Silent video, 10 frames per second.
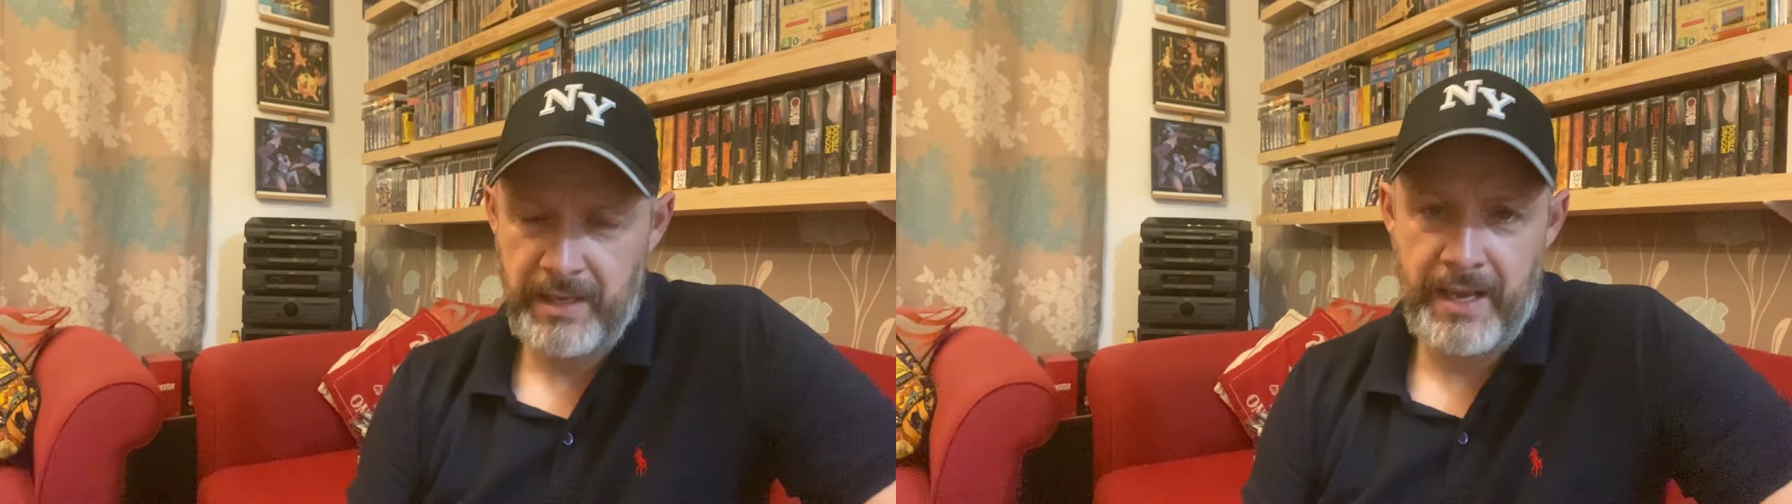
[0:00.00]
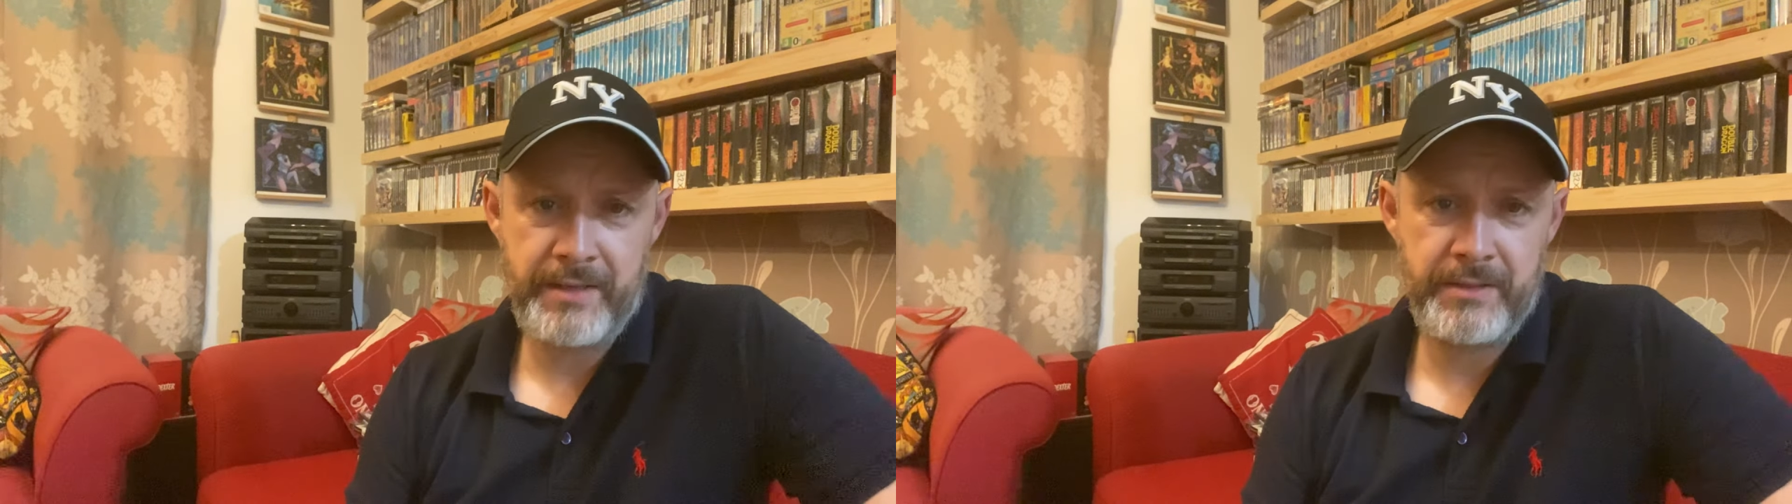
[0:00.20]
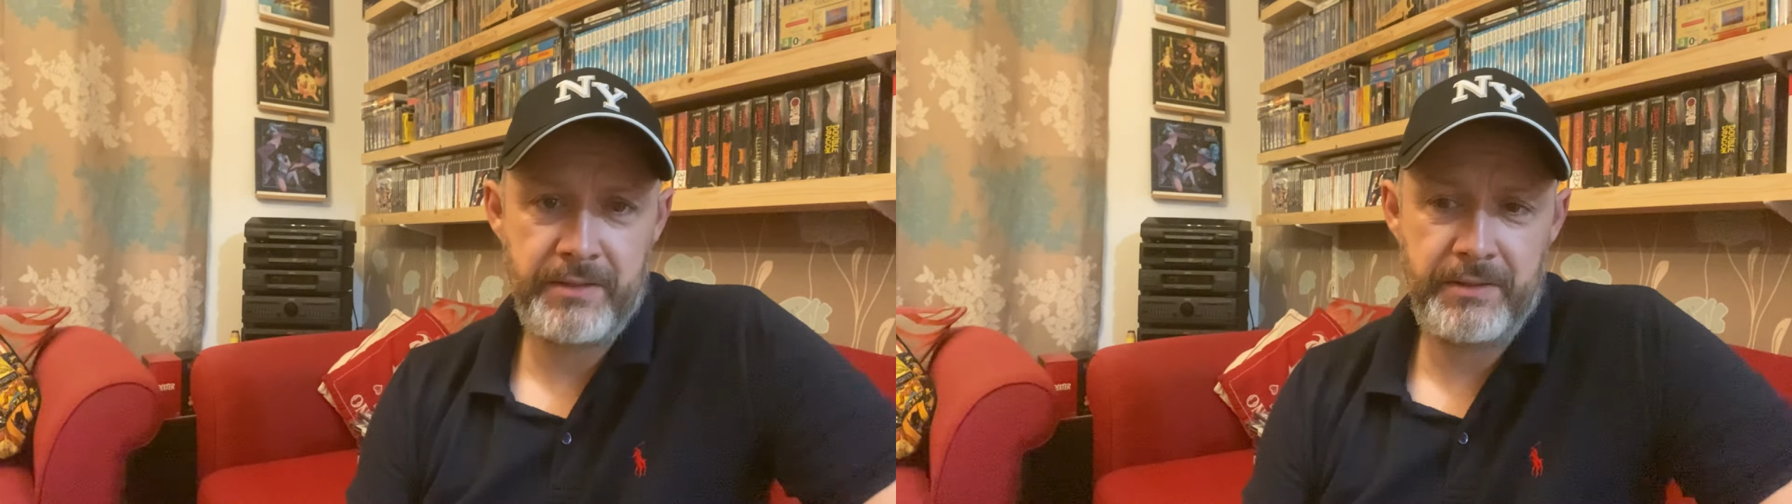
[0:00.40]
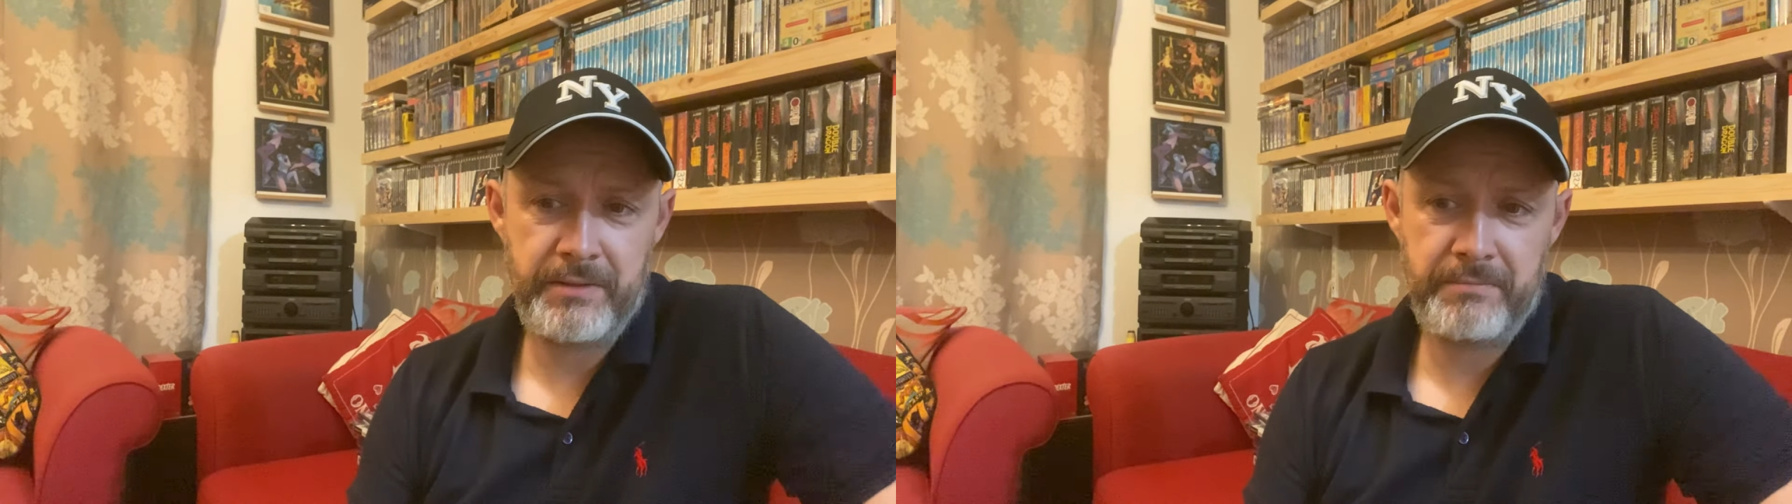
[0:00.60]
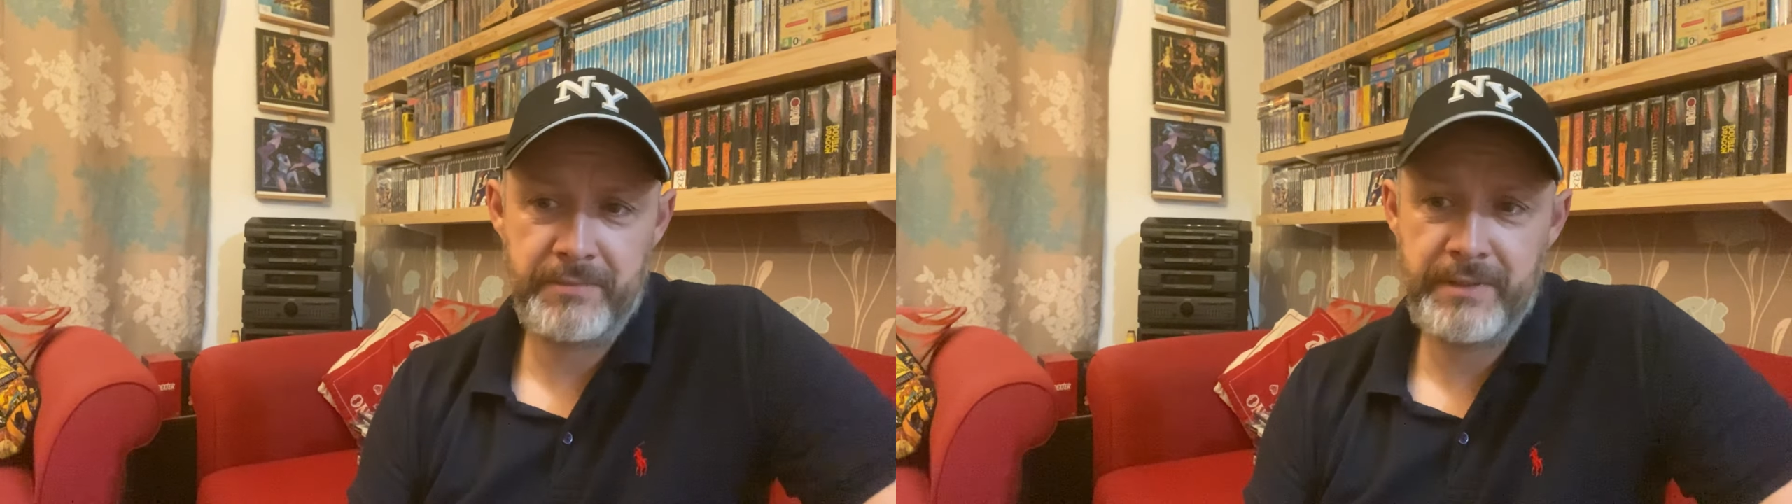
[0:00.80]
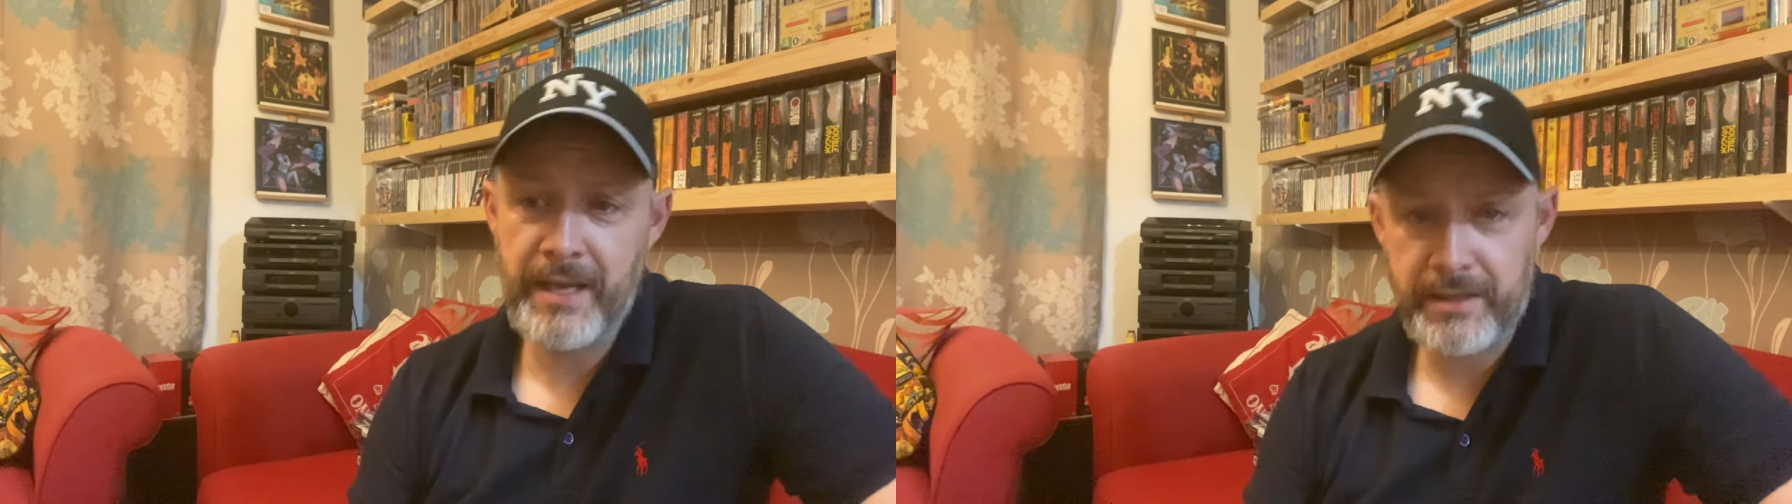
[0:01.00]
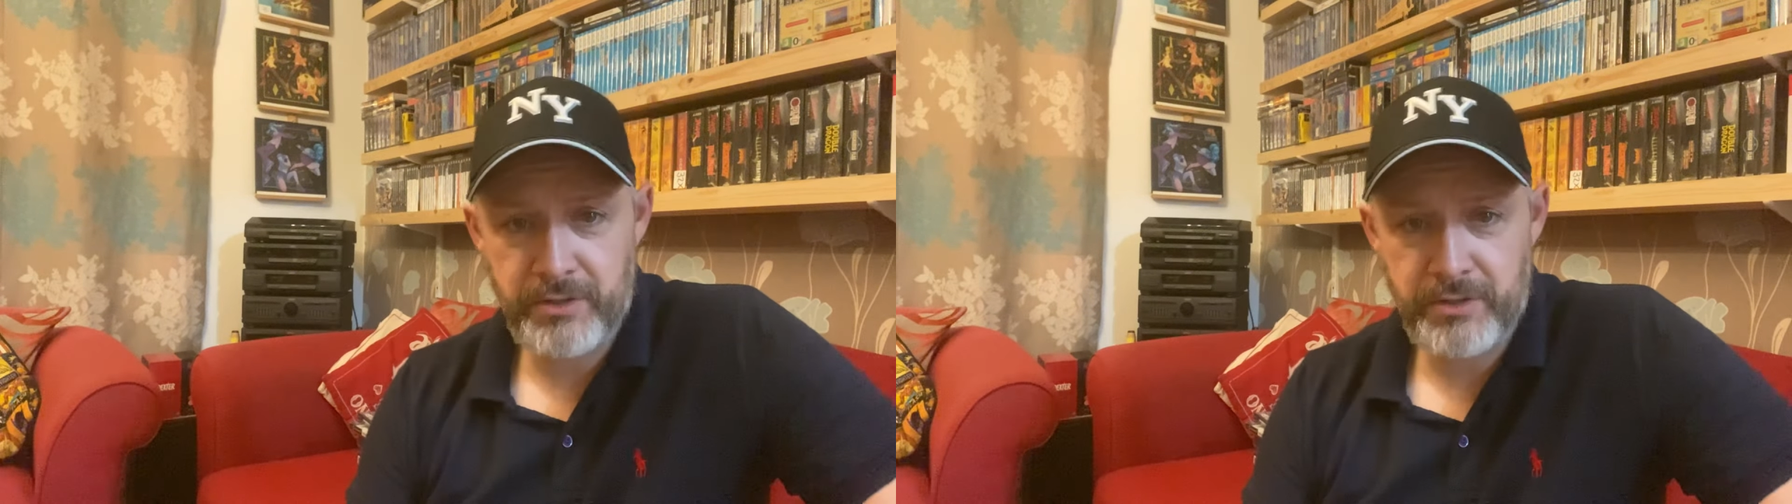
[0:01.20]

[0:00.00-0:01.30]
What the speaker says: And yeah,